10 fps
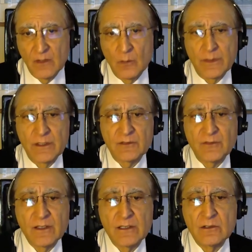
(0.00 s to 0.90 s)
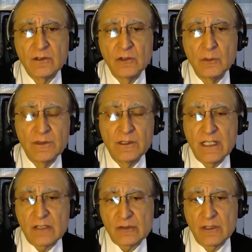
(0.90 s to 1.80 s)
whether it's funding to do with the
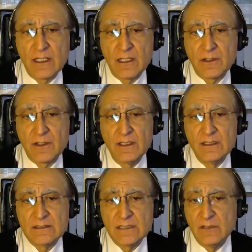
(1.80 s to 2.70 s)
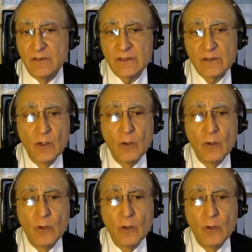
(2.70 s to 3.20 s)
National Health Service